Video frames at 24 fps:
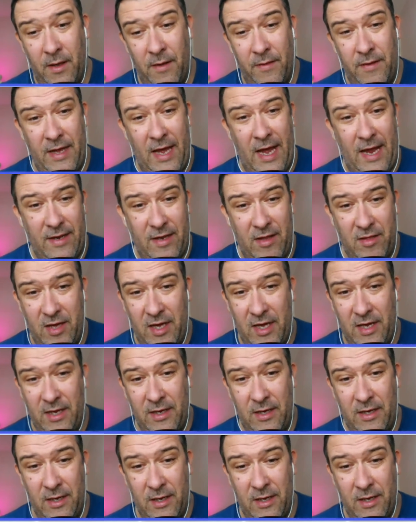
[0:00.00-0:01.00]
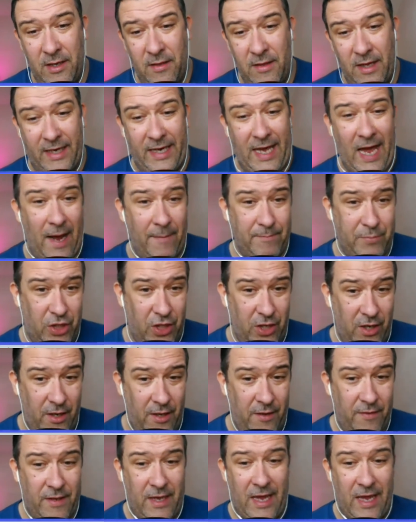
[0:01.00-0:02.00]
The editing, the
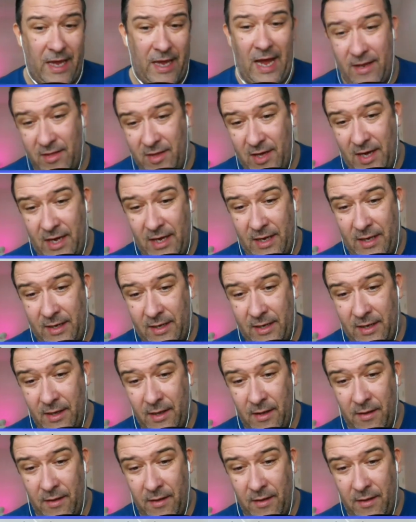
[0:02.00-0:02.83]
capture, the editing,